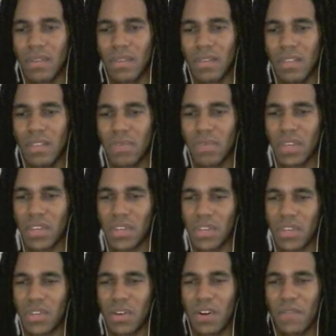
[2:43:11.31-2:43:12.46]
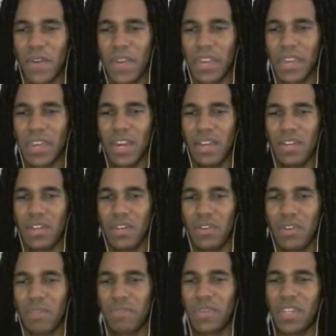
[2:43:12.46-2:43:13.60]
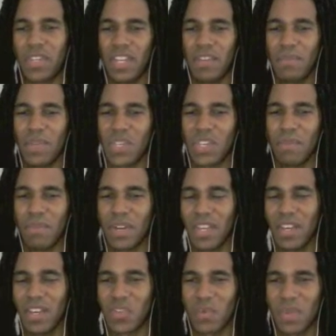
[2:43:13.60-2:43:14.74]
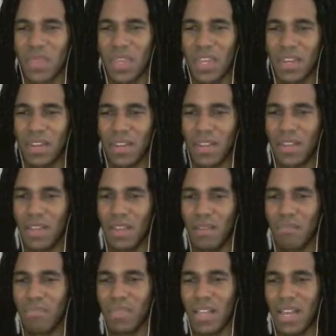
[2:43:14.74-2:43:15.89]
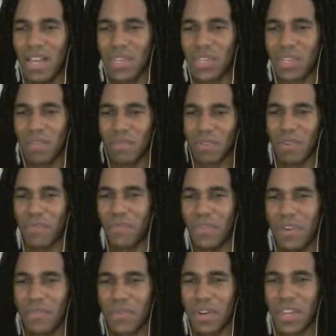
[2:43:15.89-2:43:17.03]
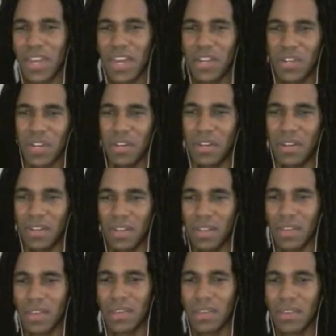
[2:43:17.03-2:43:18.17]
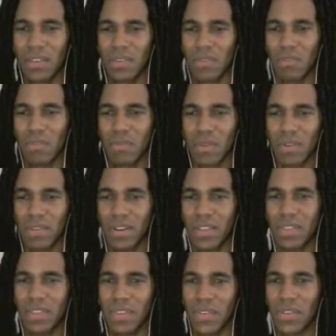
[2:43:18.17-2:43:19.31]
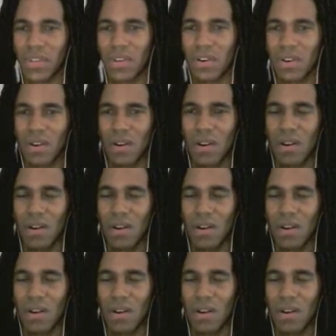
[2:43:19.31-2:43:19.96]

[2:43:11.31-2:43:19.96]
Lip sync is a terrifying gadget. You could pretend to be somebody else with it. Blast, it was my favorite gadget. You'll regret this. Grr.